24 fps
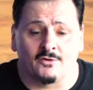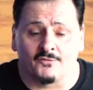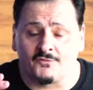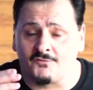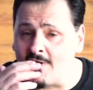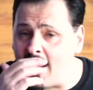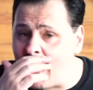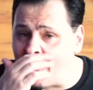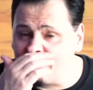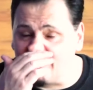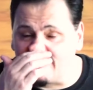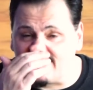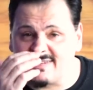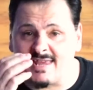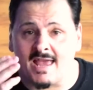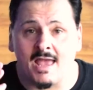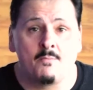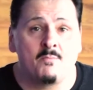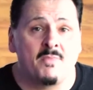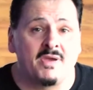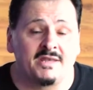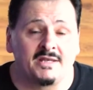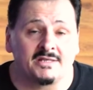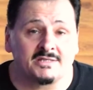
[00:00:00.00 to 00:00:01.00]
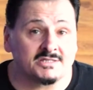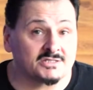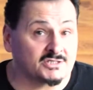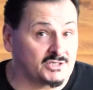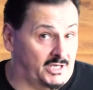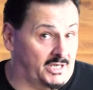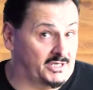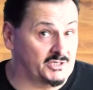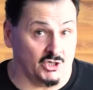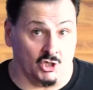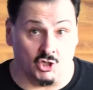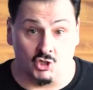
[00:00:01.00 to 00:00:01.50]
or 5 to 10 minutes
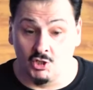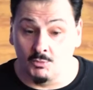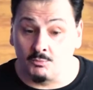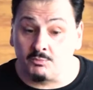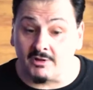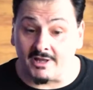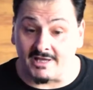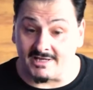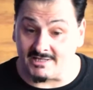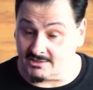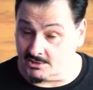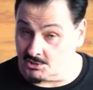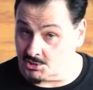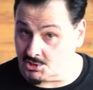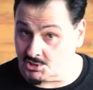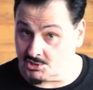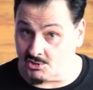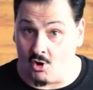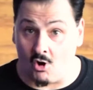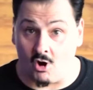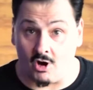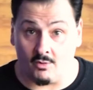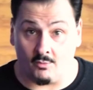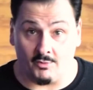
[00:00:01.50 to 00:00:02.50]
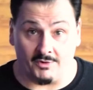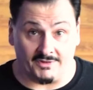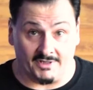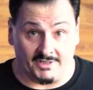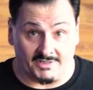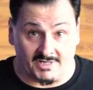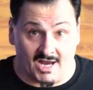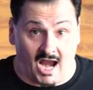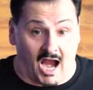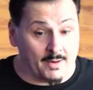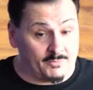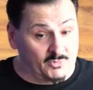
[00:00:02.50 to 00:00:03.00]
is a good place to start with the
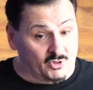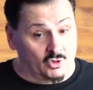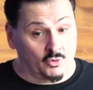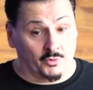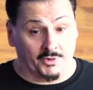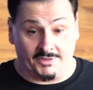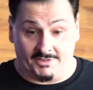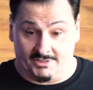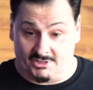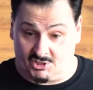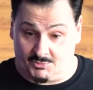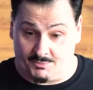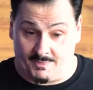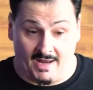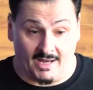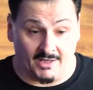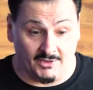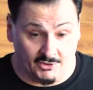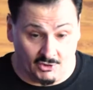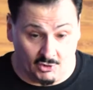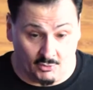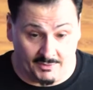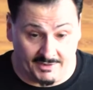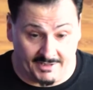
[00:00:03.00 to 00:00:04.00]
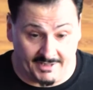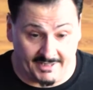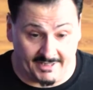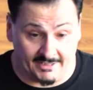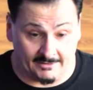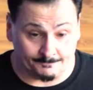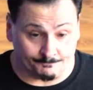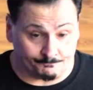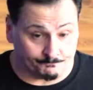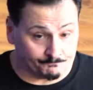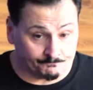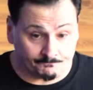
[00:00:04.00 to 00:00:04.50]
time you're going to spend doing
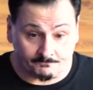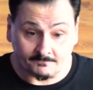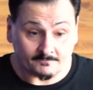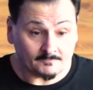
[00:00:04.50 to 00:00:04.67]
it.